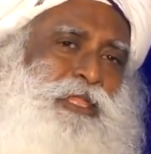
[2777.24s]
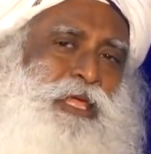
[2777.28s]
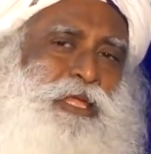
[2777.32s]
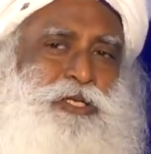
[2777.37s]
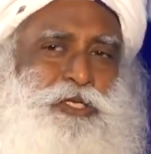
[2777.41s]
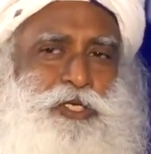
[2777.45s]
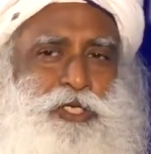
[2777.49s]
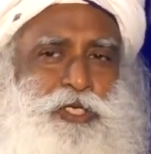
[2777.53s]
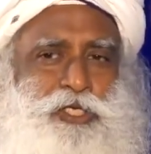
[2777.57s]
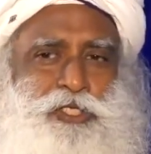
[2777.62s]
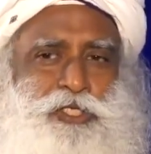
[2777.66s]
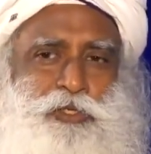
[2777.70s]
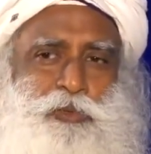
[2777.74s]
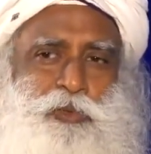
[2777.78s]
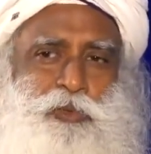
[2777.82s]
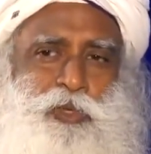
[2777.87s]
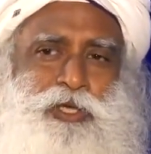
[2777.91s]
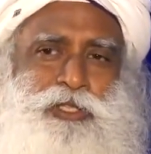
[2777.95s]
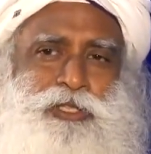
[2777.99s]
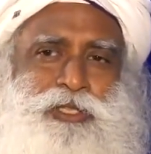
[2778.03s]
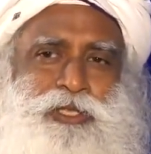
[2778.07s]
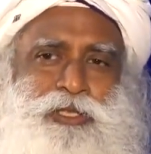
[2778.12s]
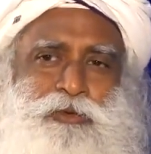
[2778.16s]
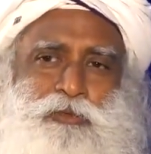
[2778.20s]
they are
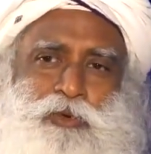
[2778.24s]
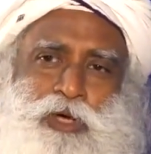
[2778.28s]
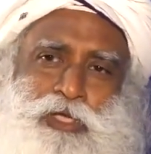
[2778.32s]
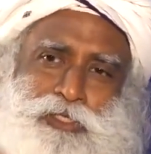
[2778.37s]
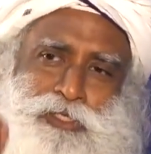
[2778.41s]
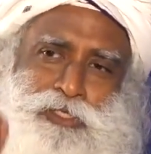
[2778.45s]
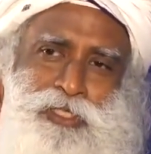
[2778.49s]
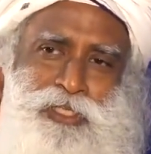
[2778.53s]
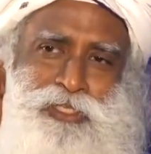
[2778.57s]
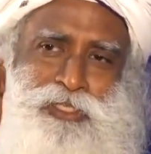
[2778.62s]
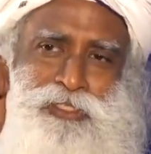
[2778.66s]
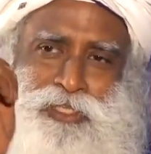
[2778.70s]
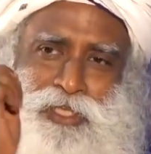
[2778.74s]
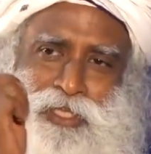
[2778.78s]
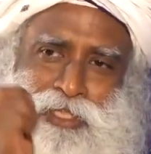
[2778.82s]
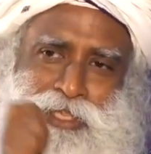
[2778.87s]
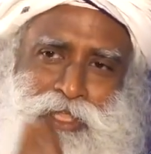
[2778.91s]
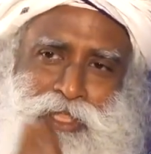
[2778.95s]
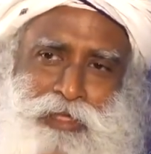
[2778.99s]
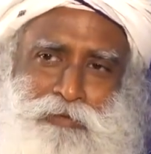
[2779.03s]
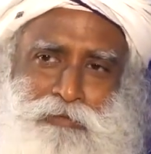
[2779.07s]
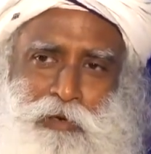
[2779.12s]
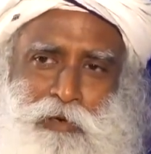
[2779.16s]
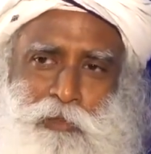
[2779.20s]
trustworthy. Once they say
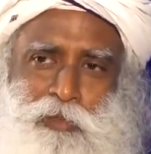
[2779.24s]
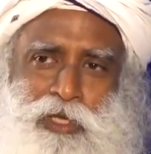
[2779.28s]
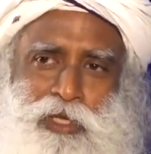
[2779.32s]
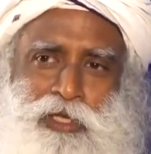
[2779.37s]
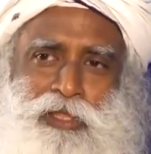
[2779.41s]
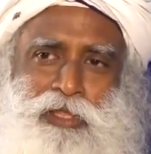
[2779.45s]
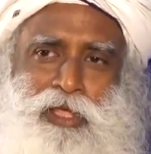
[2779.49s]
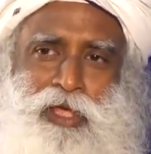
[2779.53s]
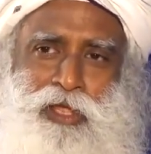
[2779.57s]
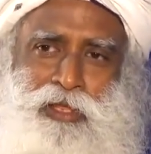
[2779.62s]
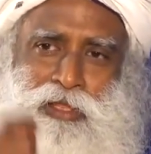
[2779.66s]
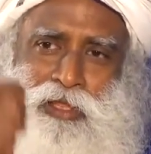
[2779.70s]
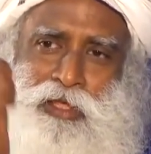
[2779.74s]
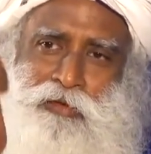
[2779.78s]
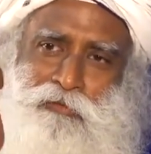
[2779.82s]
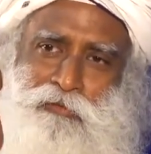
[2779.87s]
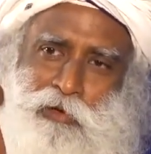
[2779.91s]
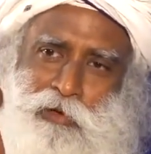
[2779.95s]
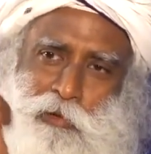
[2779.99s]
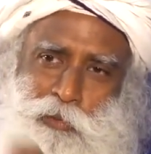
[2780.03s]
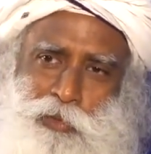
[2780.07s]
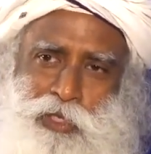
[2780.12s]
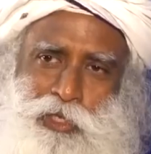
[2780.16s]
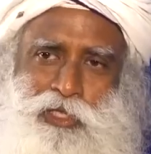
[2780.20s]
they will be there, they
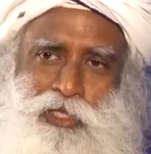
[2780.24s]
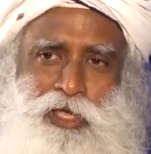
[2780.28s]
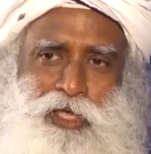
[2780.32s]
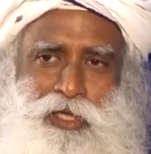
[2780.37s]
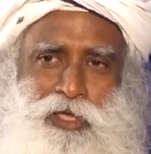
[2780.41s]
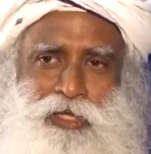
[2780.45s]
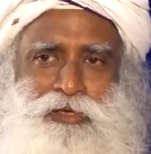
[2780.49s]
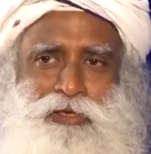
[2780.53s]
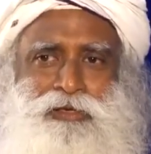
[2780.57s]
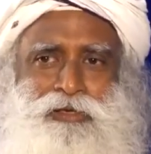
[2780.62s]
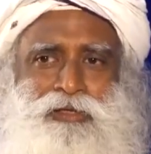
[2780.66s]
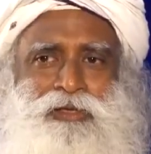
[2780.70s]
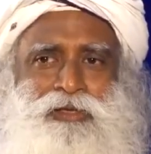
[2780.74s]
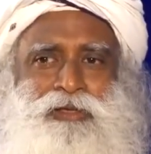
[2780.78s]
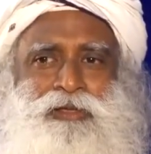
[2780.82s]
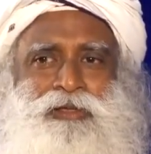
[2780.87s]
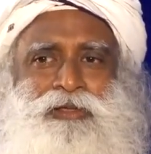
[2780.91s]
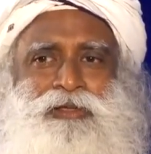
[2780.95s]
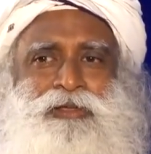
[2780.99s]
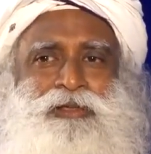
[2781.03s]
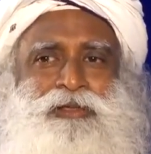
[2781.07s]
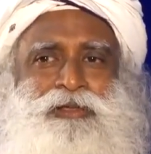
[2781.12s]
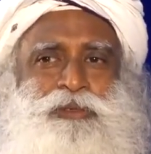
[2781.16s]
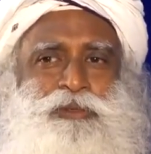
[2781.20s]
will be there.
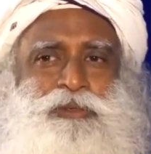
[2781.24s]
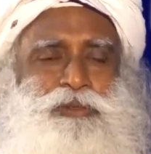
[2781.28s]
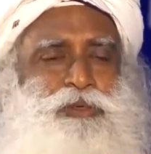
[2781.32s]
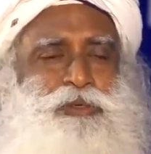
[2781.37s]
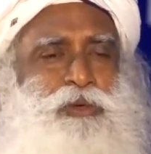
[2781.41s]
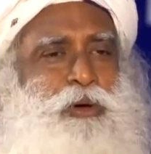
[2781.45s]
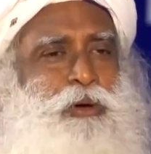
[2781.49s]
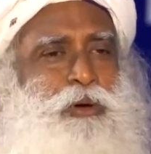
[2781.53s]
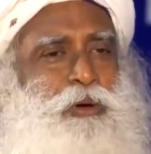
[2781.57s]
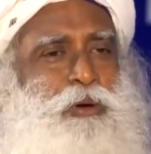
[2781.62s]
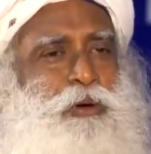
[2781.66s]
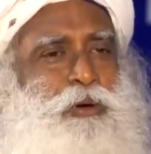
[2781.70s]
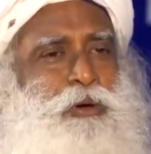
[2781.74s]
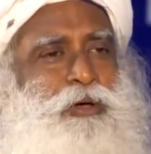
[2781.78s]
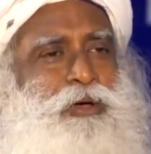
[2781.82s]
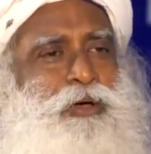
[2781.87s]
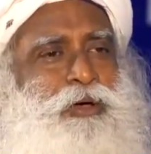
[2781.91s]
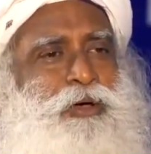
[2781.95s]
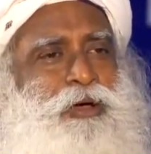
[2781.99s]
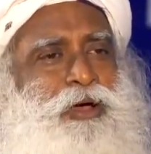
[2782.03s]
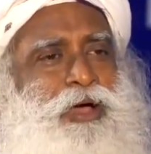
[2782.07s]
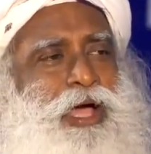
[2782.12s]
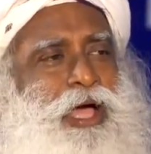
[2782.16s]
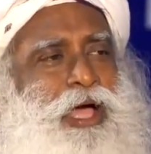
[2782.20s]
So
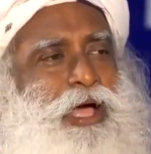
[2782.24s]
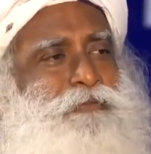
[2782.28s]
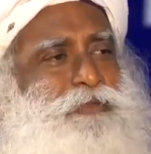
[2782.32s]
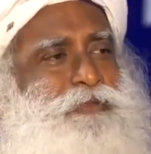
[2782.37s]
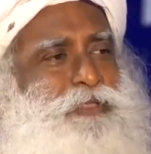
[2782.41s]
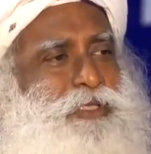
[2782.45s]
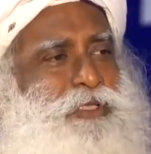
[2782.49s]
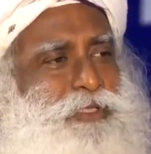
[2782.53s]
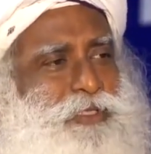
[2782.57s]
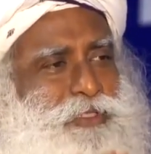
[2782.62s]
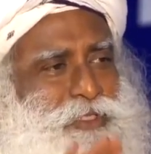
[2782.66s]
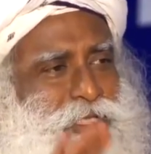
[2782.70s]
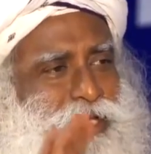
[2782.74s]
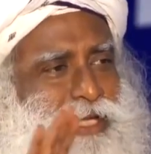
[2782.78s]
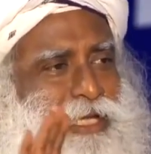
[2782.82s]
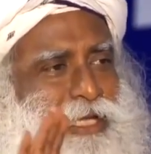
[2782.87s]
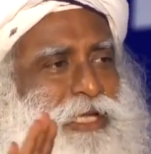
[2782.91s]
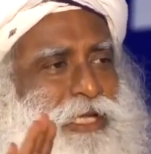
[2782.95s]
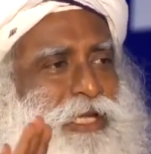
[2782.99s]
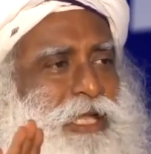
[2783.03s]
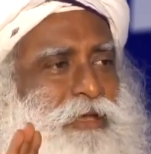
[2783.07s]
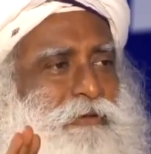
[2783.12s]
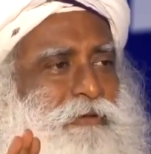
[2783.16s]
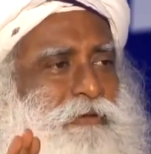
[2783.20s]
after the
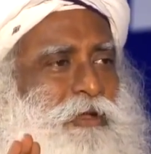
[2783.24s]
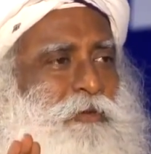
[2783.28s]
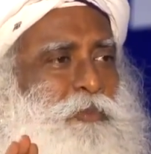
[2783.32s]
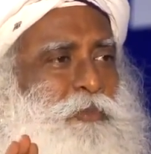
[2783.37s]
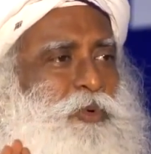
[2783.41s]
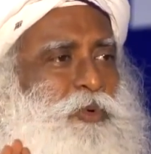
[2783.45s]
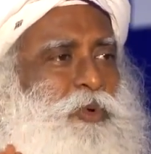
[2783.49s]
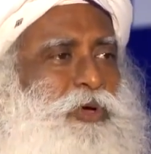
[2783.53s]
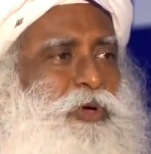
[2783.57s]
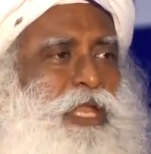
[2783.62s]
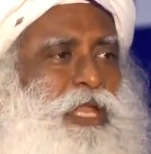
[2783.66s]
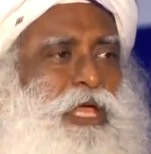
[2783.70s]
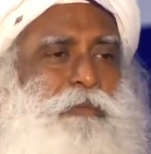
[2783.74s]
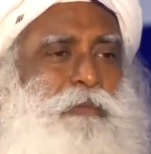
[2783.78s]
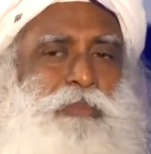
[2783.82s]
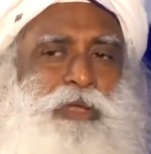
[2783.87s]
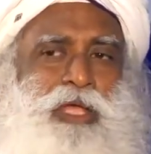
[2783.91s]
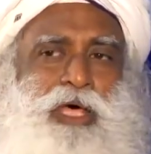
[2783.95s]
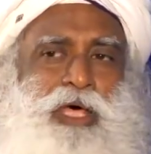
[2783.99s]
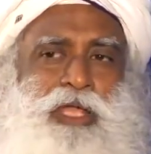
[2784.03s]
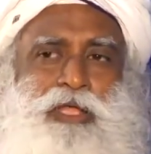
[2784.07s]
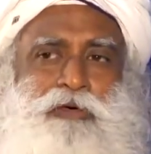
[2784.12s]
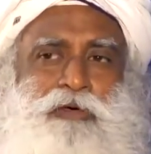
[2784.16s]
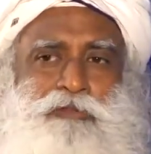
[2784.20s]
second level of program,
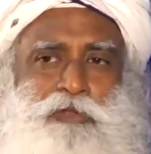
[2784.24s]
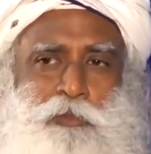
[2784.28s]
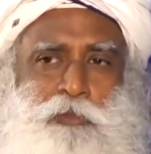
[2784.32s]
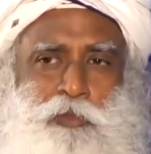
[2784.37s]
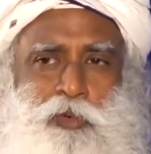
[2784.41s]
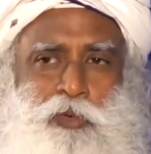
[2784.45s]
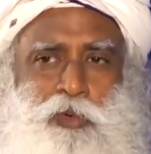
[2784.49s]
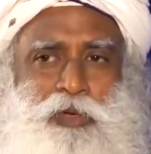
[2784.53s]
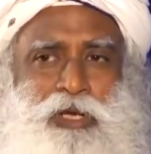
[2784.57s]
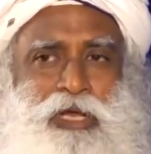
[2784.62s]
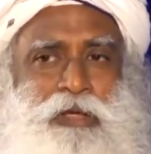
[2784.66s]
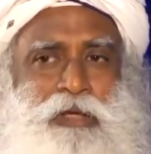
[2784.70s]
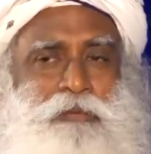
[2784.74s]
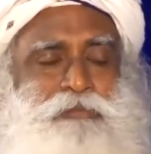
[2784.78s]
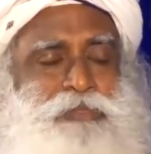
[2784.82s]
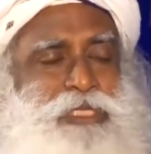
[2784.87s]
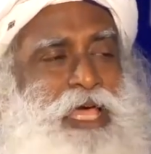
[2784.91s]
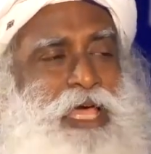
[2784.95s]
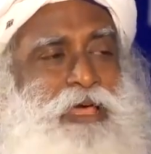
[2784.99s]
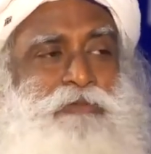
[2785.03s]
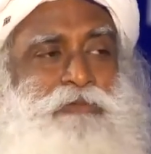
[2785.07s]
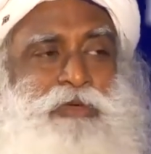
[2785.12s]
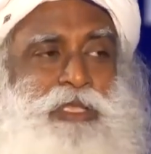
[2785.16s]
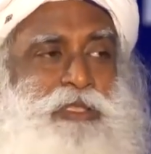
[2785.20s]
none of the programs
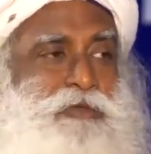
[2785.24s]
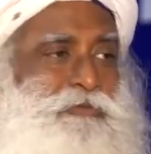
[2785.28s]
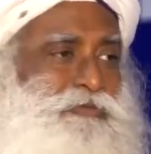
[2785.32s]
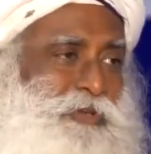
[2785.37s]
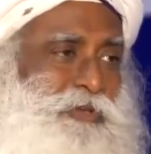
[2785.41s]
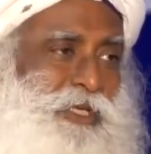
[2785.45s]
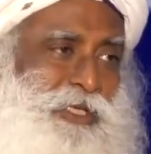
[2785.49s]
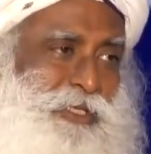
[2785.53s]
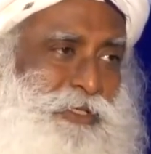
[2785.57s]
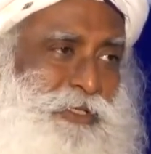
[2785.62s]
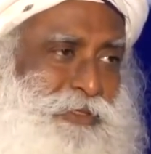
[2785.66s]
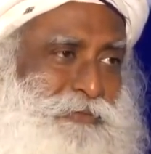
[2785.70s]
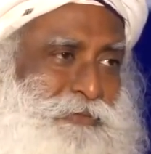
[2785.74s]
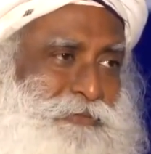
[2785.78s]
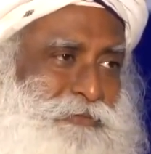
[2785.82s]
have any fee.